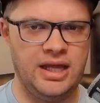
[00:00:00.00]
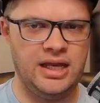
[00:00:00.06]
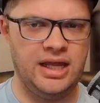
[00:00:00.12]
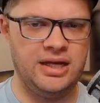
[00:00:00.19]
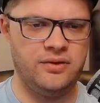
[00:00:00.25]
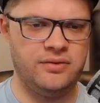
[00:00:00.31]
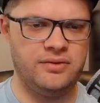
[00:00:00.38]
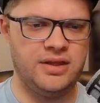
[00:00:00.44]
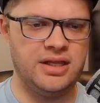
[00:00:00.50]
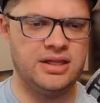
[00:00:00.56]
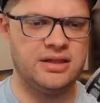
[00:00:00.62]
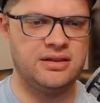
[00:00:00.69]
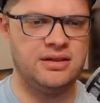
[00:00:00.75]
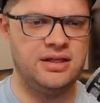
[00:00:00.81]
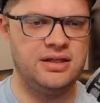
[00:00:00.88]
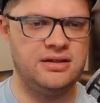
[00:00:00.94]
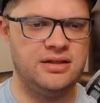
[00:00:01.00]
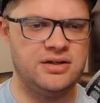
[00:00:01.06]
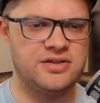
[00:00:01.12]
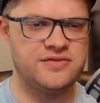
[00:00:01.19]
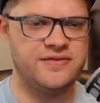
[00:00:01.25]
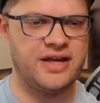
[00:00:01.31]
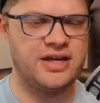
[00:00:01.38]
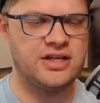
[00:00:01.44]
I don't think
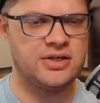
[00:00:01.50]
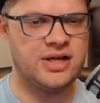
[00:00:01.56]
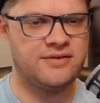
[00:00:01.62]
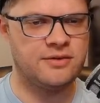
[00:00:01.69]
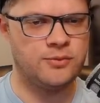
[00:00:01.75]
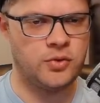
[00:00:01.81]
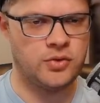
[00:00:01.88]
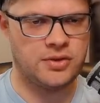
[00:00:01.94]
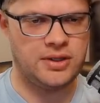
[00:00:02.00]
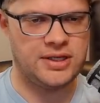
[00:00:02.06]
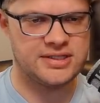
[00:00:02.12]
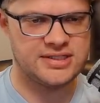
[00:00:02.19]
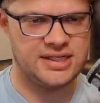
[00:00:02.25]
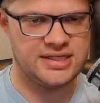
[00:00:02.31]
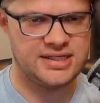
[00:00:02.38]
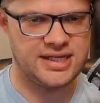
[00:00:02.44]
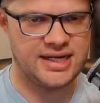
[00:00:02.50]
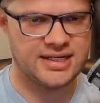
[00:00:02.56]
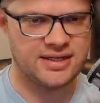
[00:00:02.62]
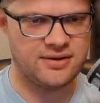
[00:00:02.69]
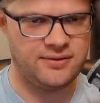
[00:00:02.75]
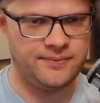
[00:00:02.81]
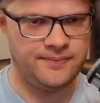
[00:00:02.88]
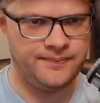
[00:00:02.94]
there's value in having both Lost and
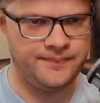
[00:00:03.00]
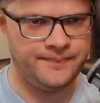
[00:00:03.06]
Tactical.